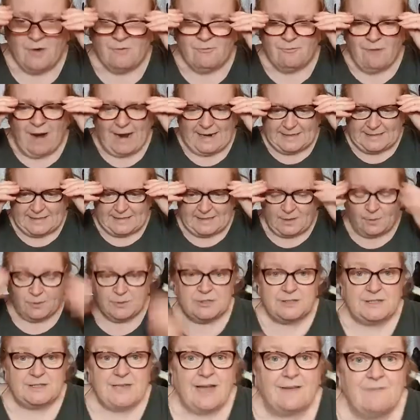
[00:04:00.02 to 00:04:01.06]
Right, so we'll
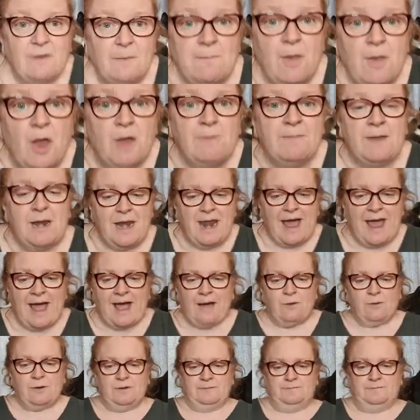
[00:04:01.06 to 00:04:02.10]
just have a moment
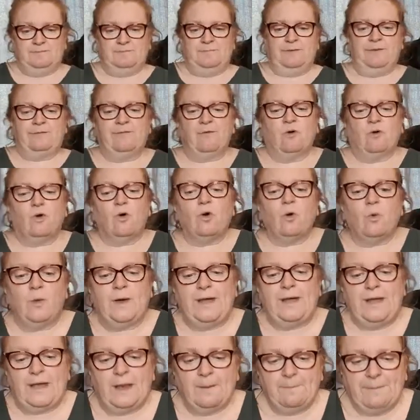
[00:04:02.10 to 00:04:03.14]
now before
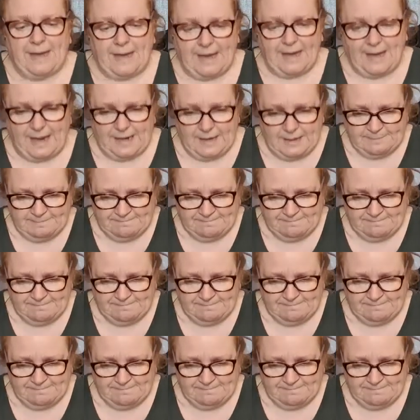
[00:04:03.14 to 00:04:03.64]
we begin.